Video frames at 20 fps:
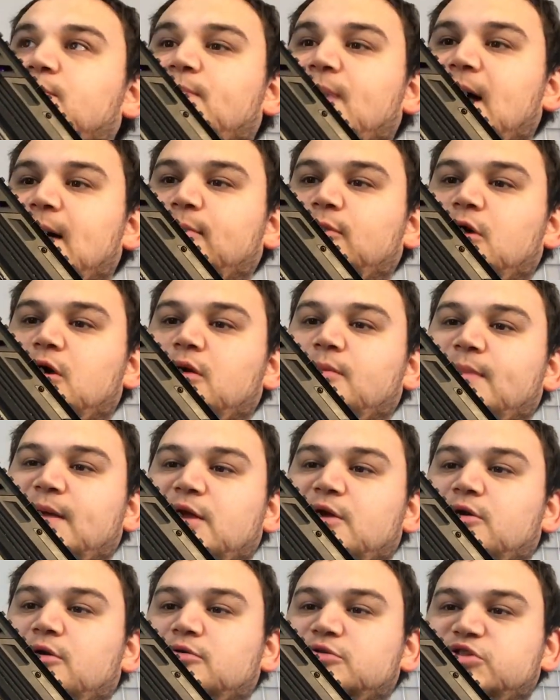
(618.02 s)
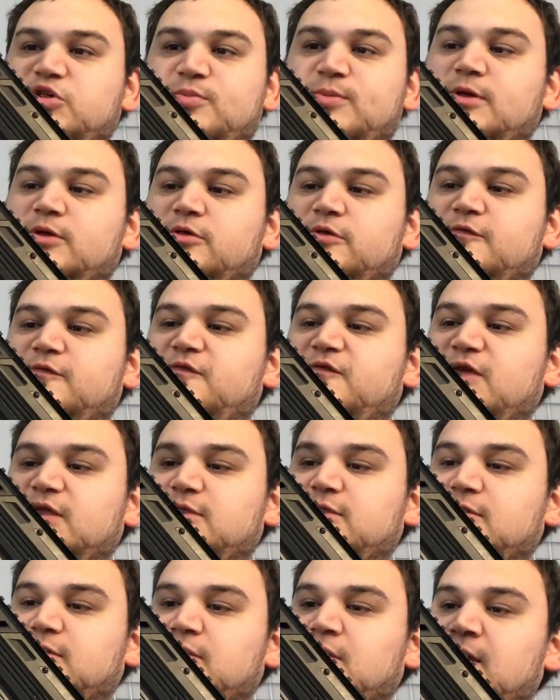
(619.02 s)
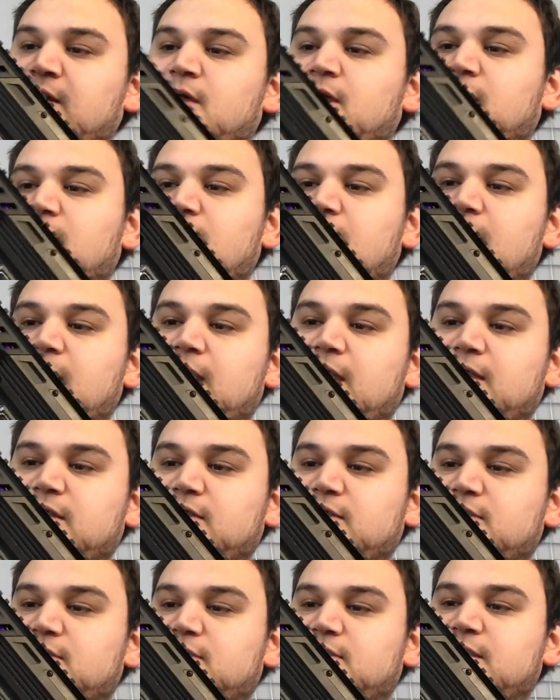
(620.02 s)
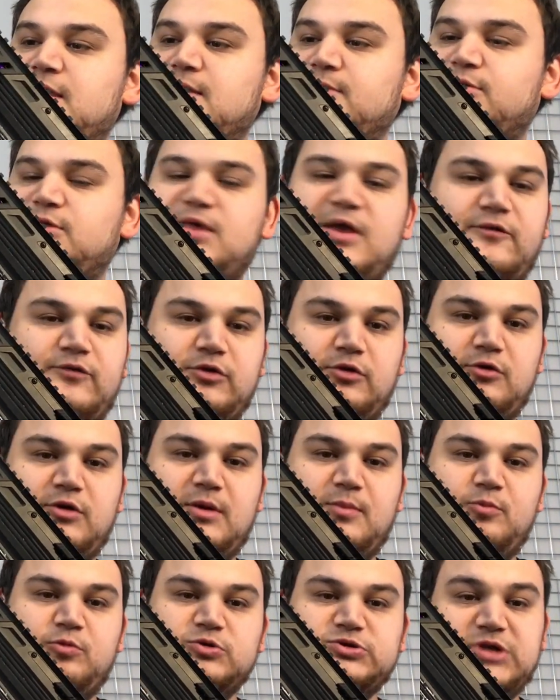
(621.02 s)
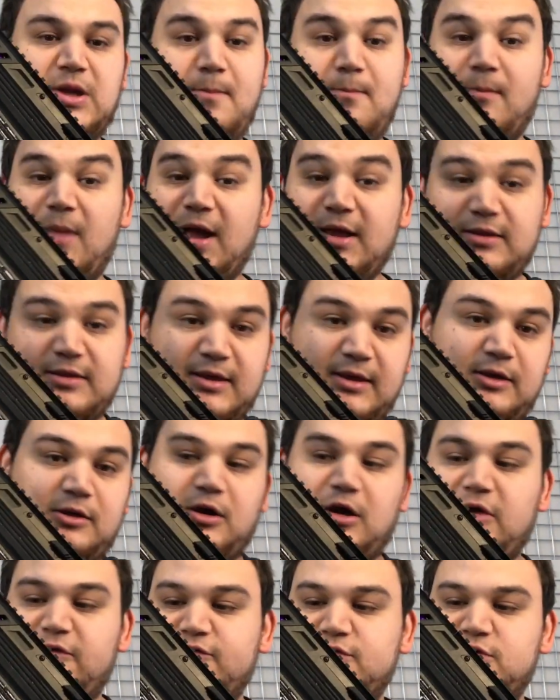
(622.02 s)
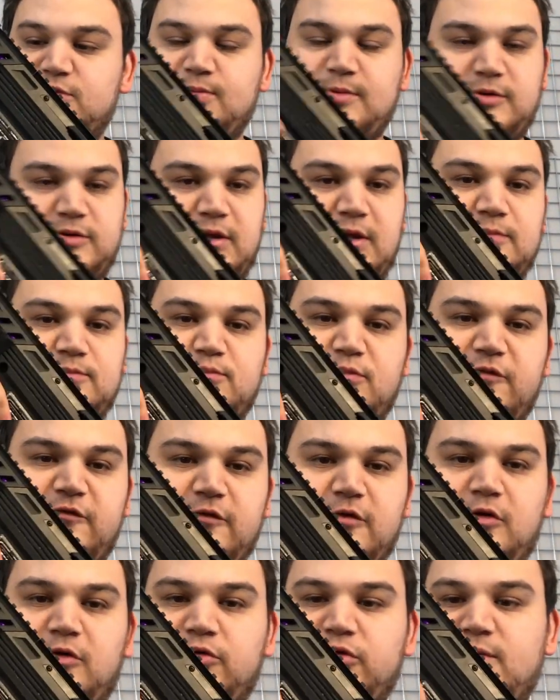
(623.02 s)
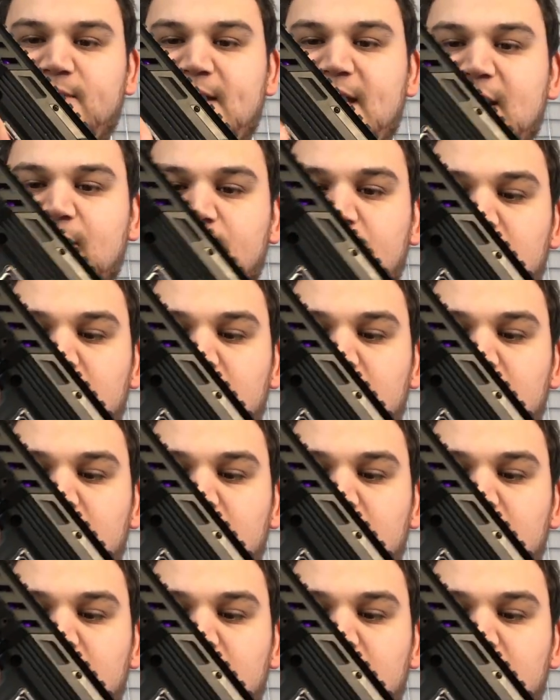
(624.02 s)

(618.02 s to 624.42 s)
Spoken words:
Boblong barrel, just because it fits, a TM7 grip, which I might take off just because I prefer holding the mag